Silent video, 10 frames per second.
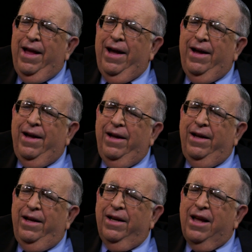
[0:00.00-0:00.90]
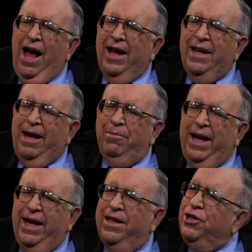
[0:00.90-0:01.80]
A guy named
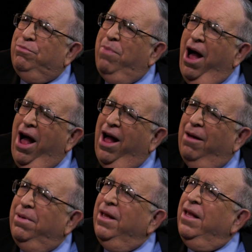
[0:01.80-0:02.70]
English Bob,